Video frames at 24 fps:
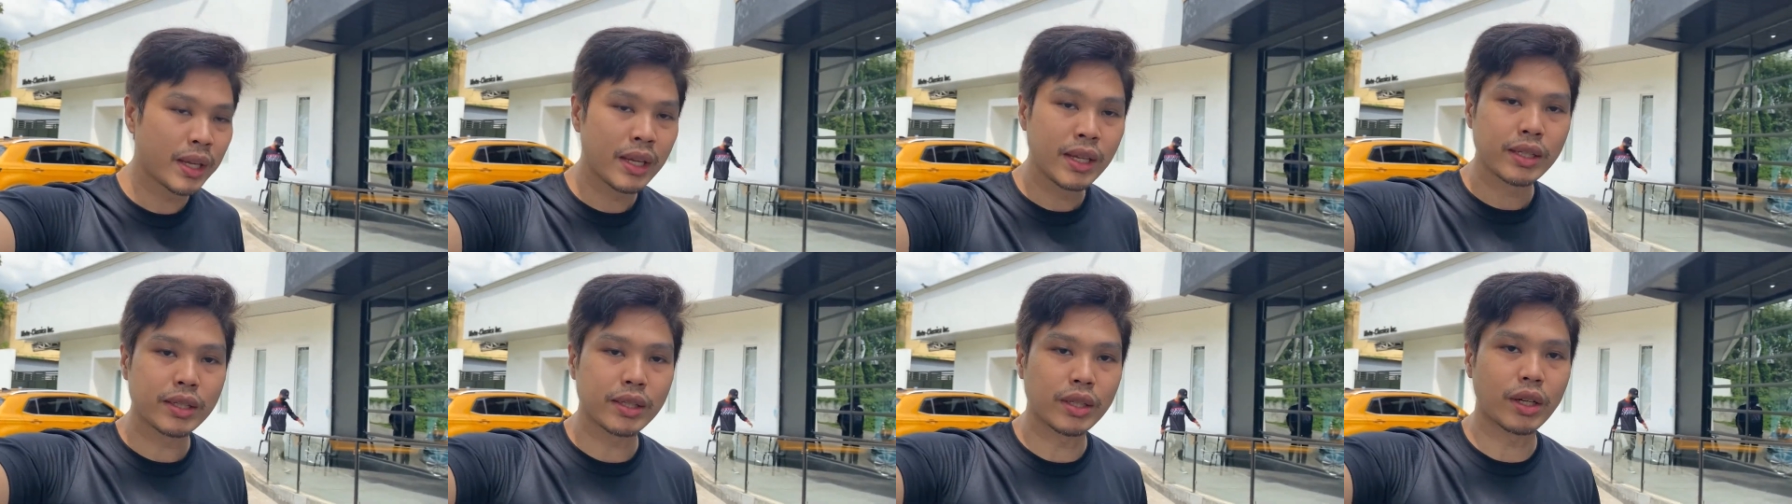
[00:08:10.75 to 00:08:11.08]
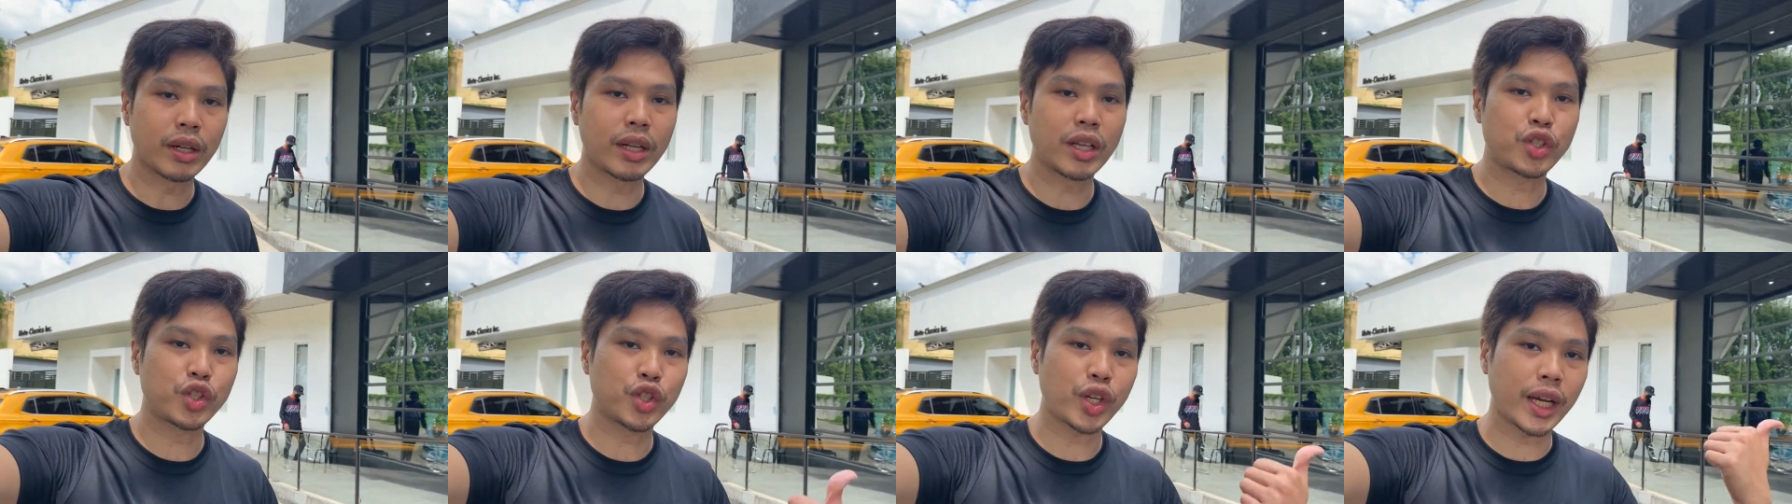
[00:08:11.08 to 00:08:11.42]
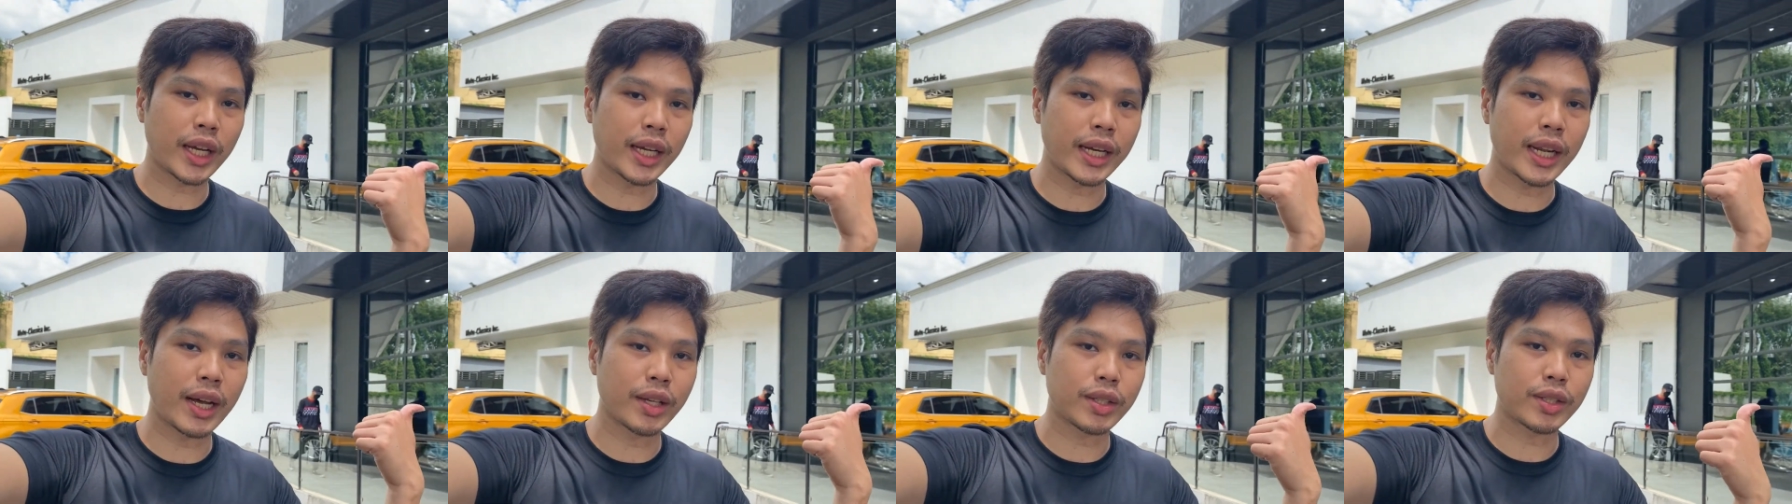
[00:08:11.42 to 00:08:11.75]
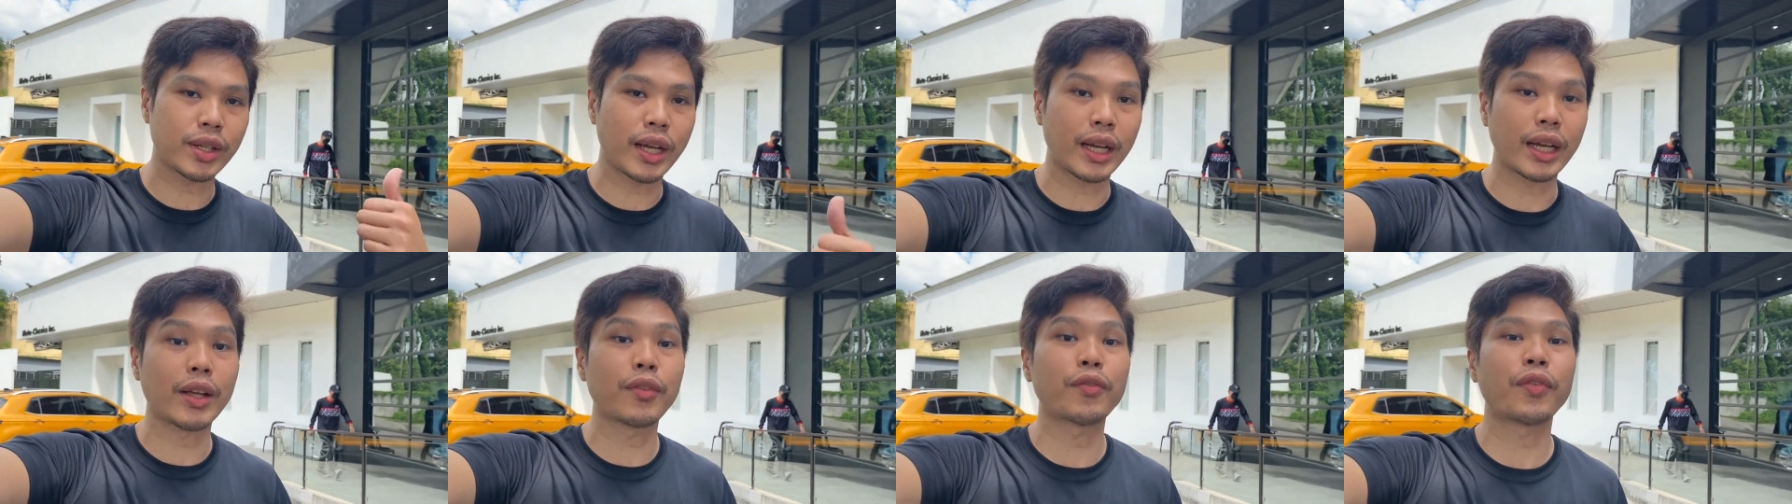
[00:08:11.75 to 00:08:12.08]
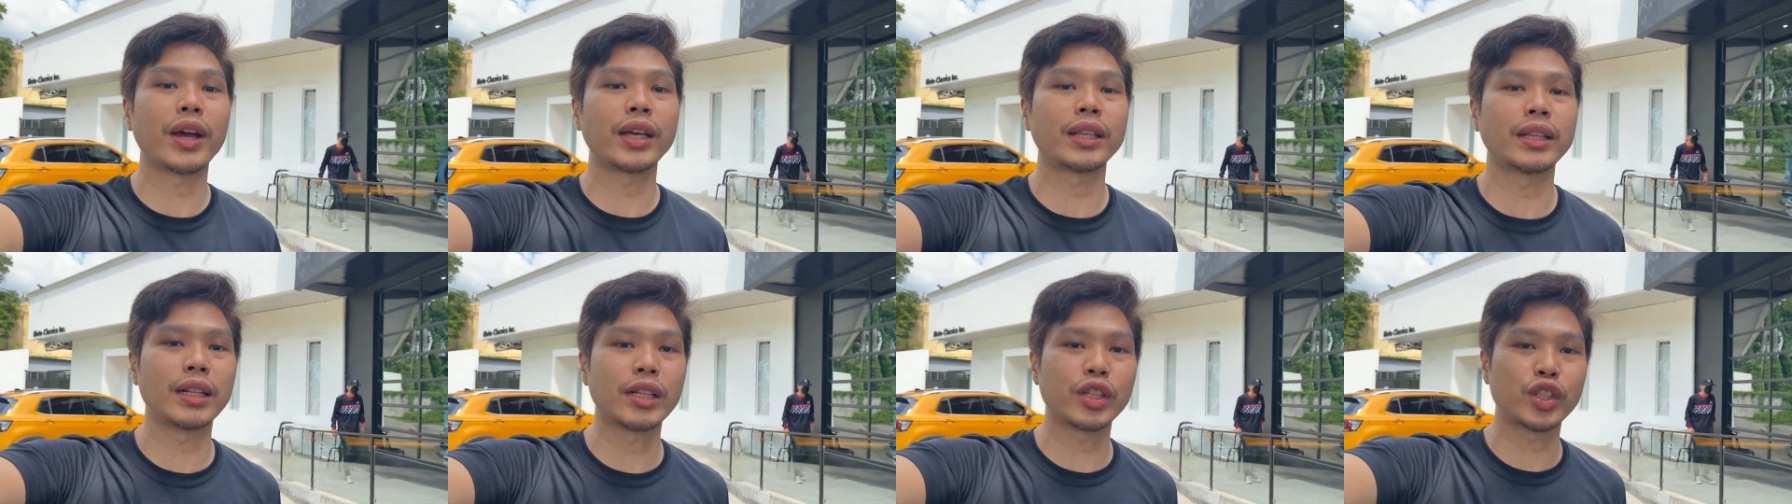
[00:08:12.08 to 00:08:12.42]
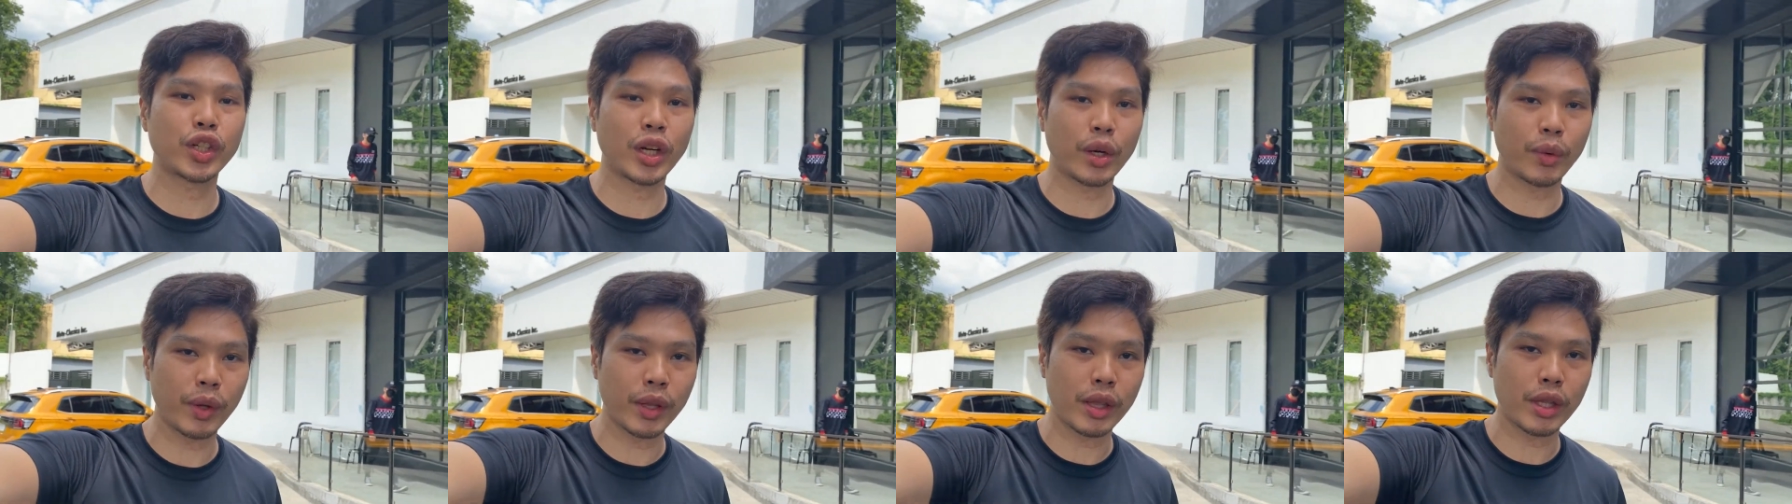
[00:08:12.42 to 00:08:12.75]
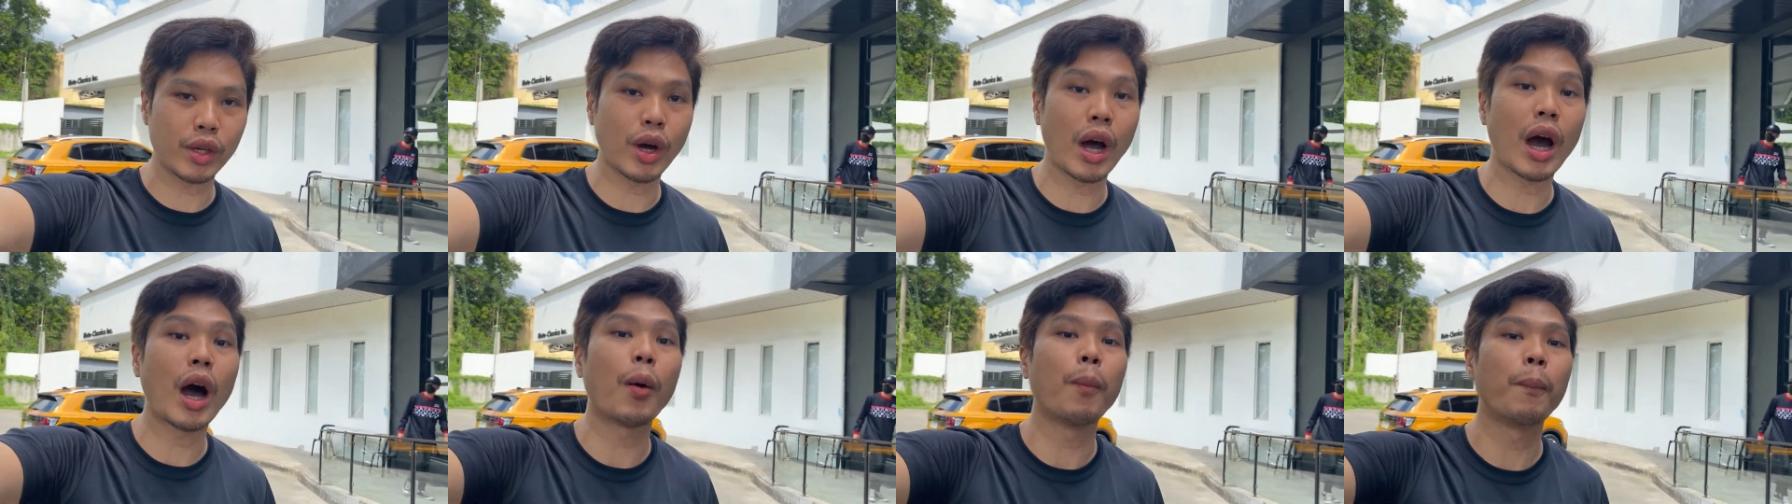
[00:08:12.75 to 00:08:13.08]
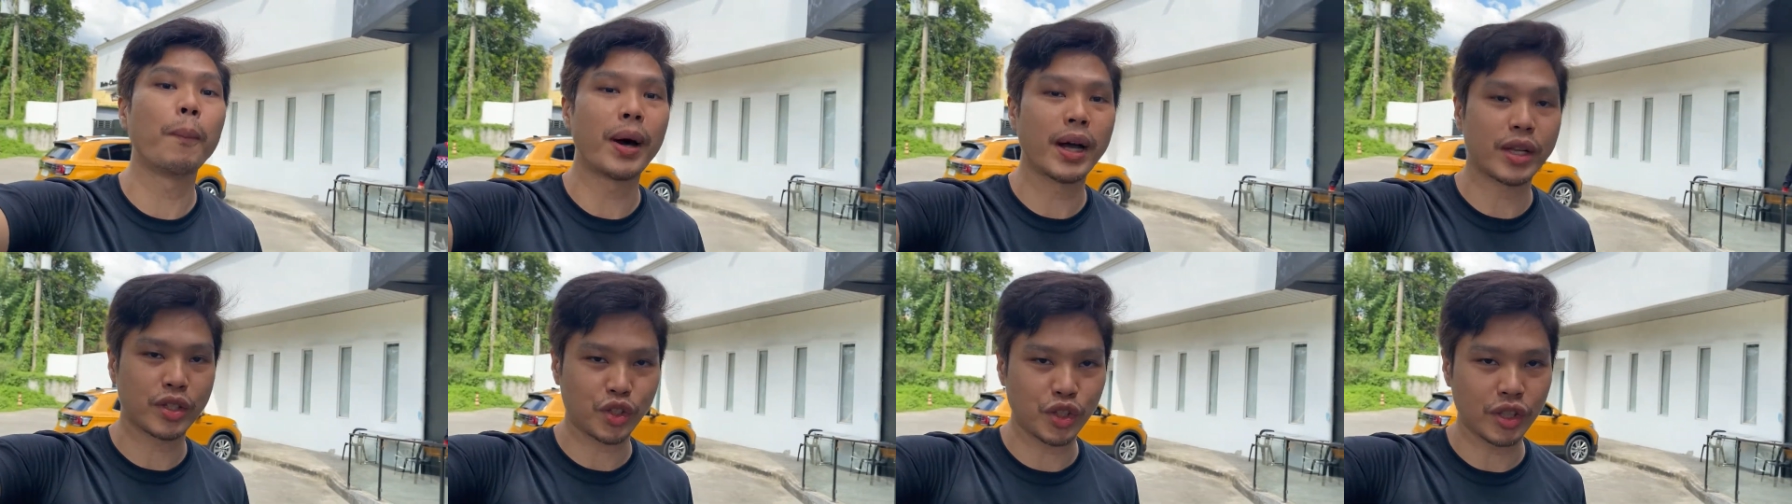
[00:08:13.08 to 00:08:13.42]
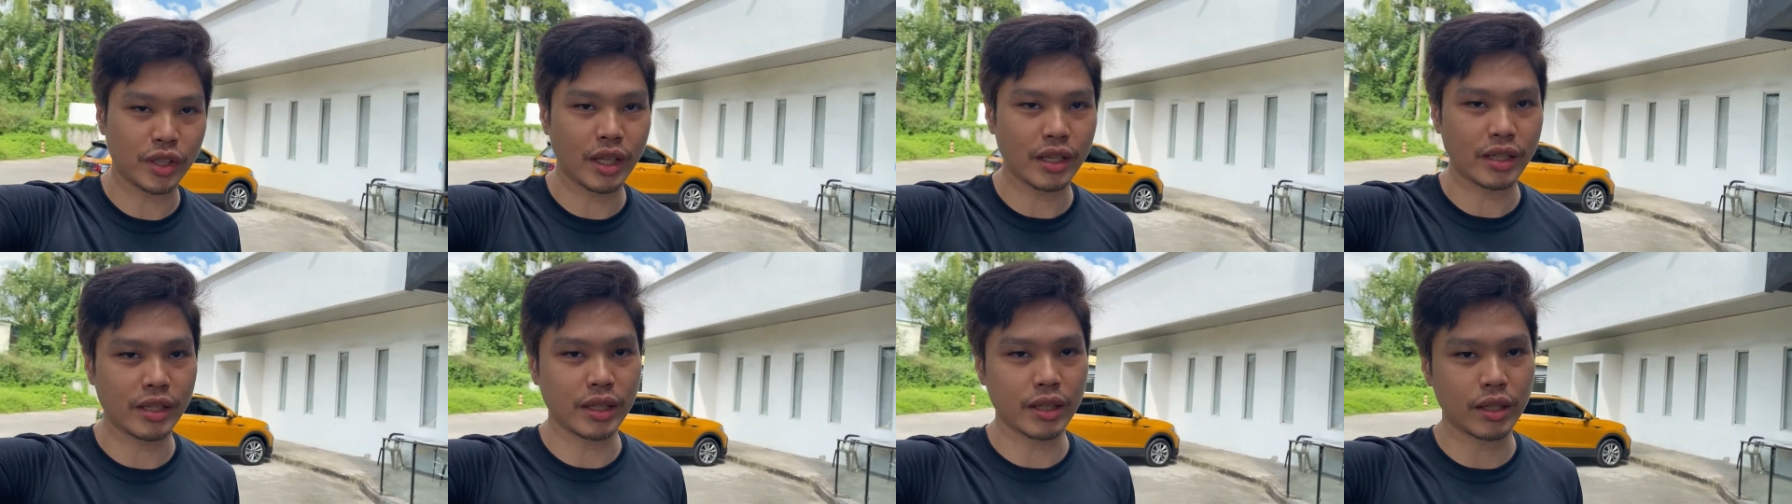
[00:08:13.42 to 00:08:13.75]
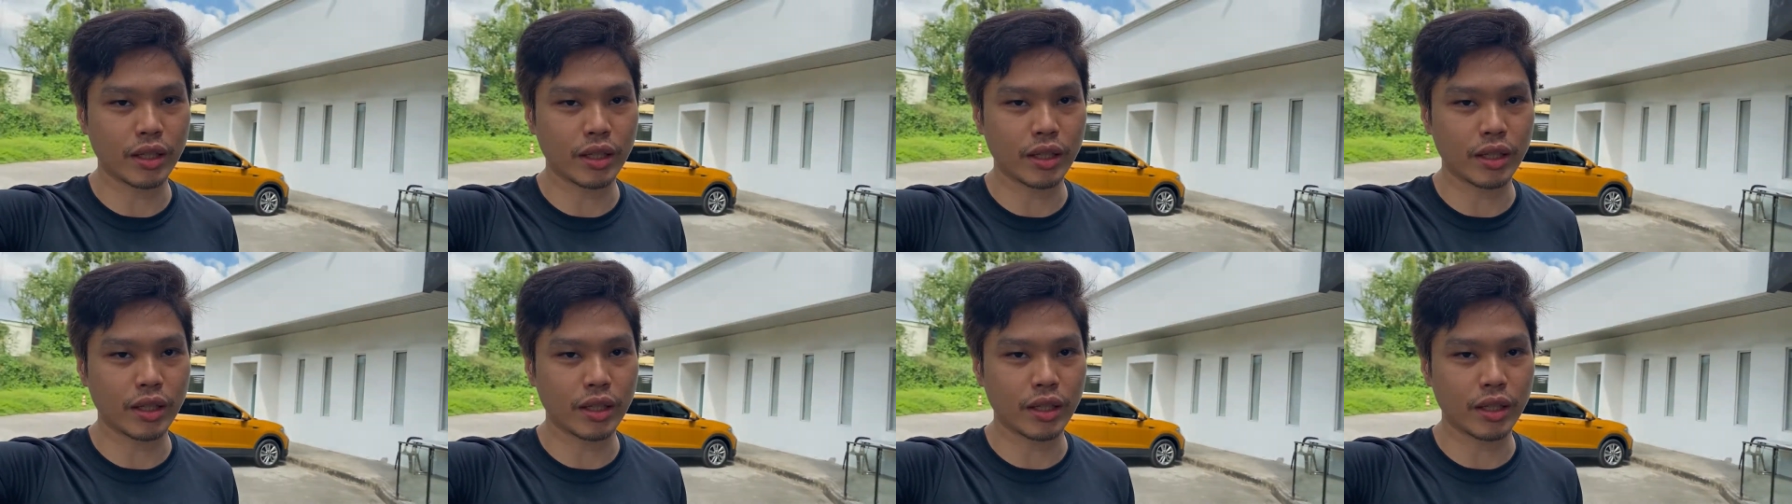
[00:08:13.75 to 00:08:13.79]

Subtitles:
So let's check it out so I can finally share with you how much does it